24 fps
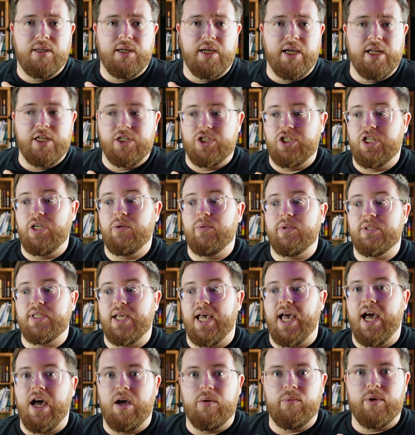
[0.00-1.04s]
and she was
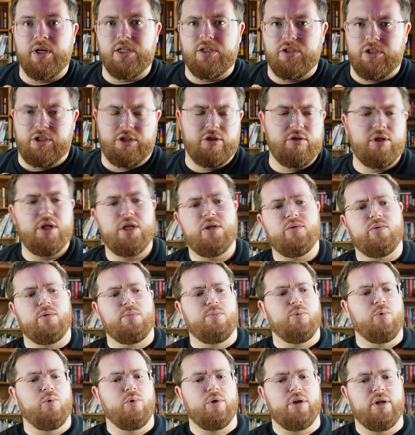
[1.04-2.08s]
outraged. She's like, you need to
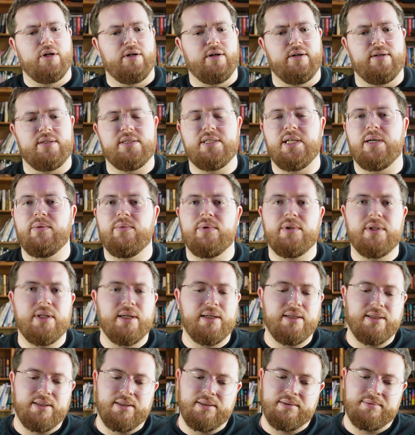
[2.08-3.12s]
report her. I was like, well,
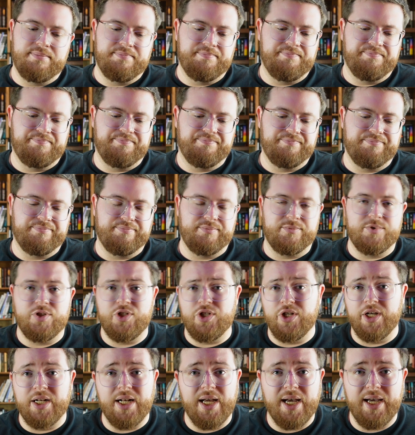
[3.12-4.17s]

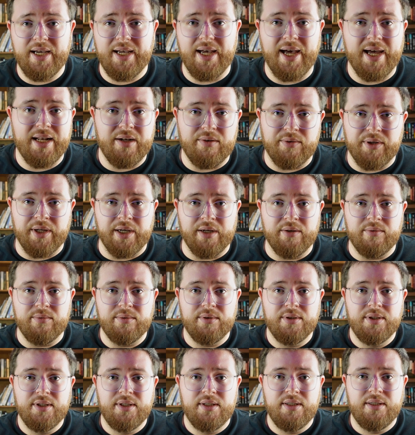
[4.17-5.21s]
should I? I don't know.
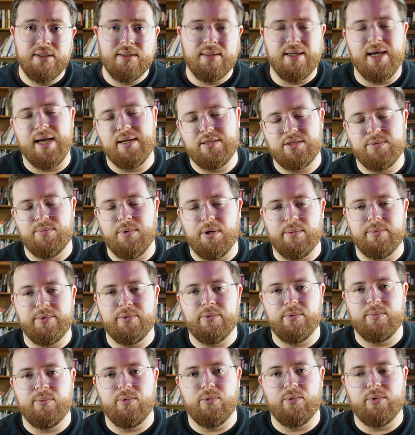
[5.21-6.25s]
I should probably
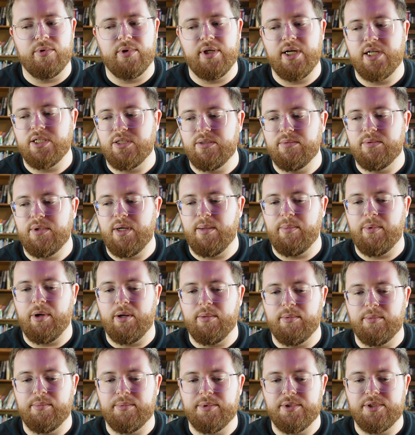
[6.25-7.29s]
report her. I
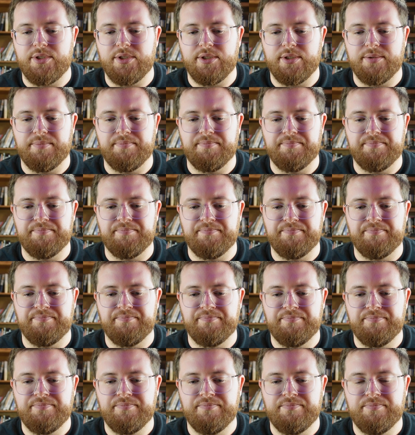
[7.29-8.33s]
probably should.
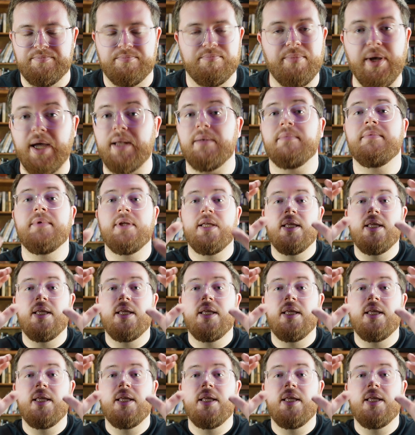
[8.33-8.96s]
But